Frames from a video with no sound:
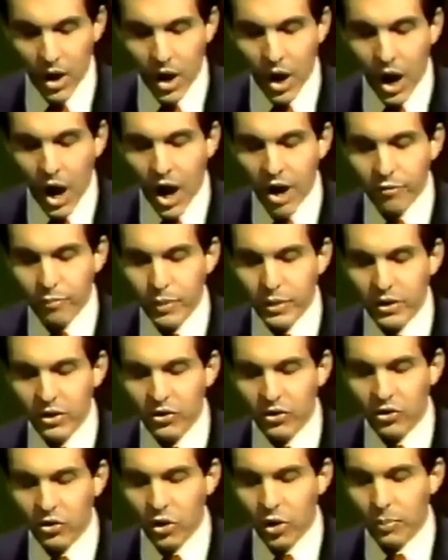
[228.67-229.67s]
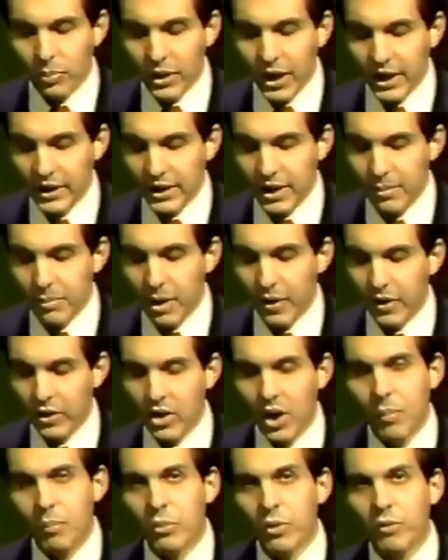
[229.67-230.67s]
I've been disturbed lately by the
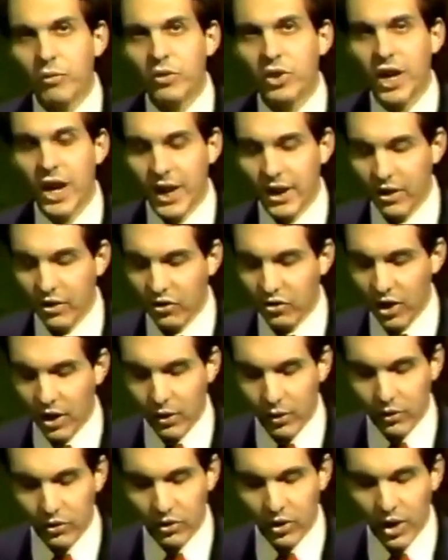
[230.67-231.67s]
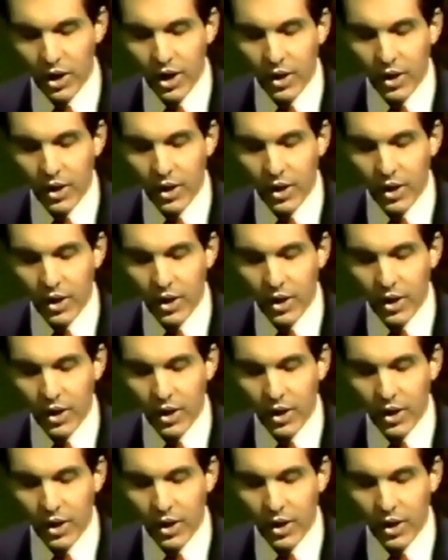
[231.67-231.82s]
number of tanning centers